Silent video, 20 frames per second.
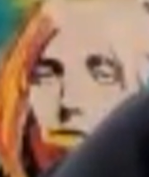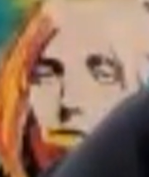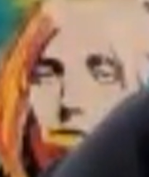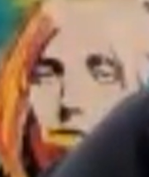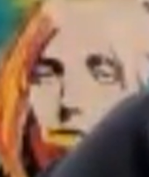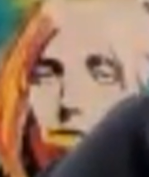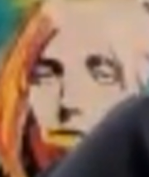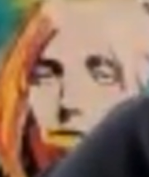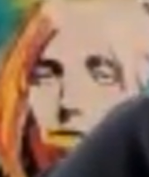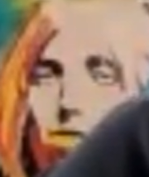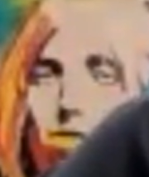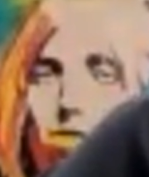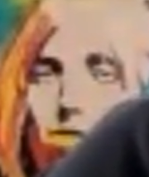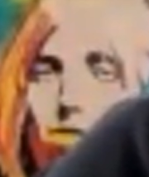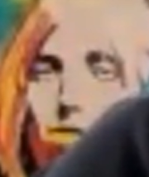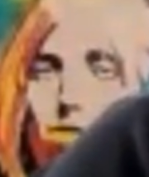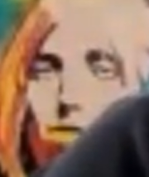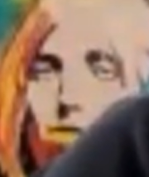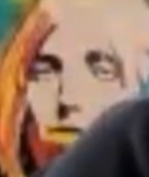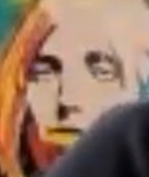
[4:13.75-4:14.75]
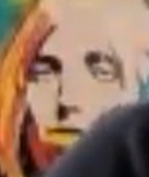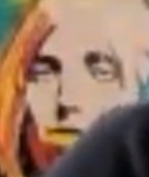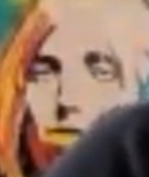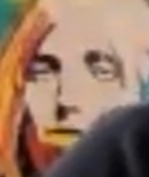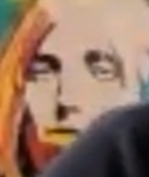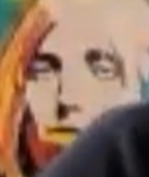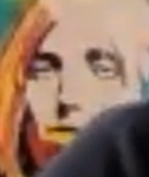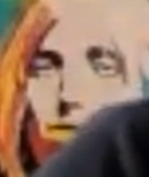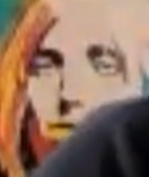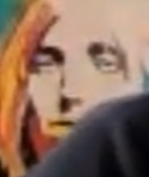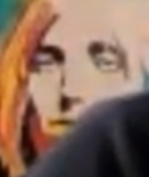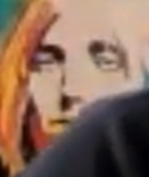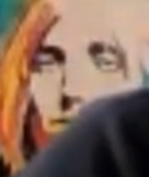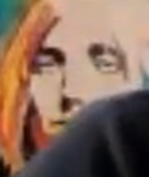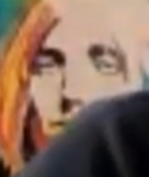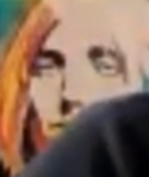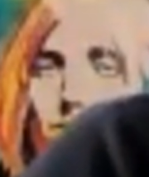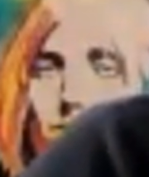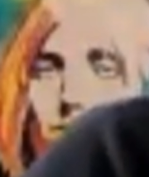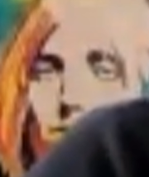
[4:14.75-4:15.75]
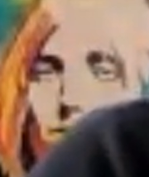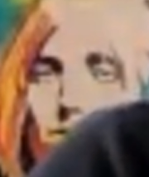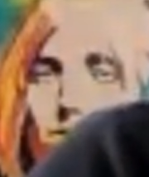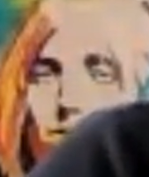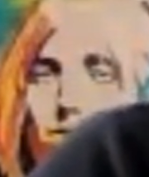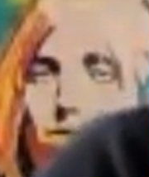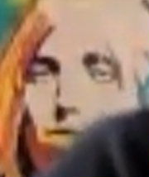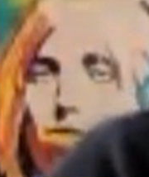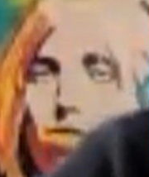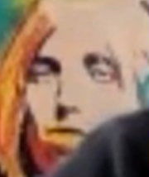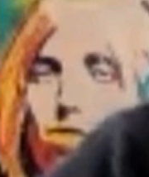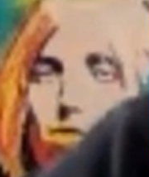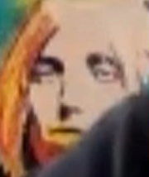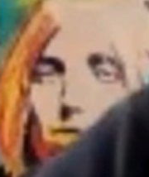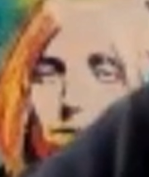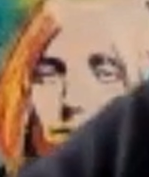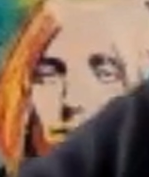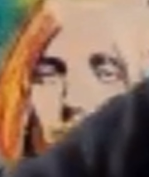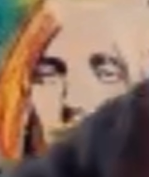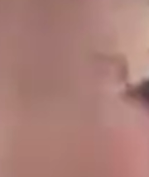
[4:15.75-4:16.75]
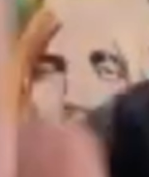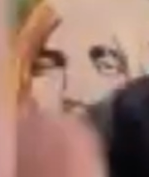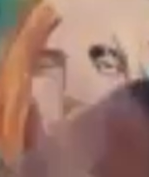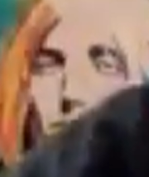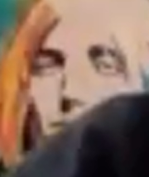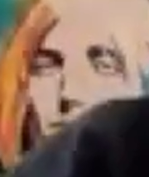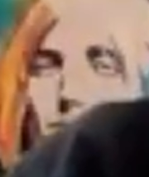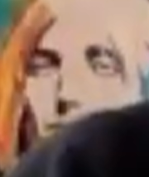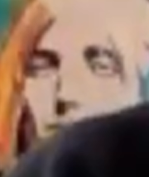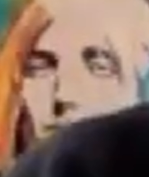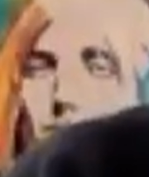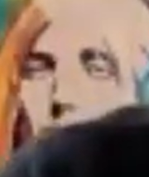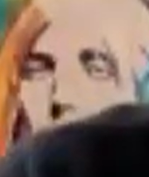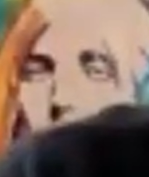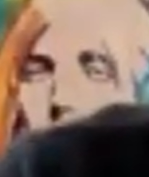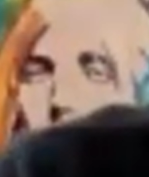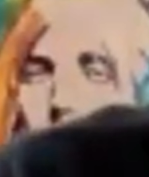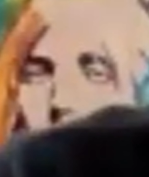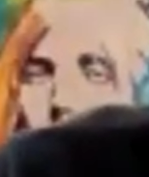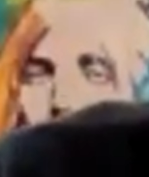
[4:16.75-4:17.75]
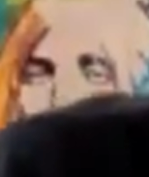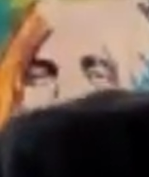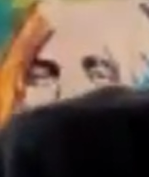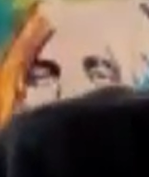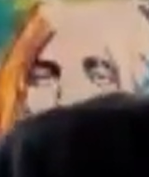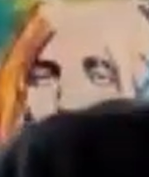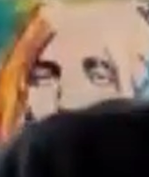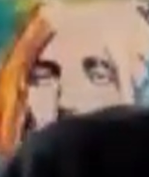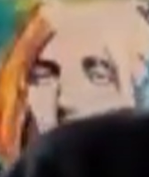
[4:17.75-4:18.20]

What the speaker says: This person isn't speaking.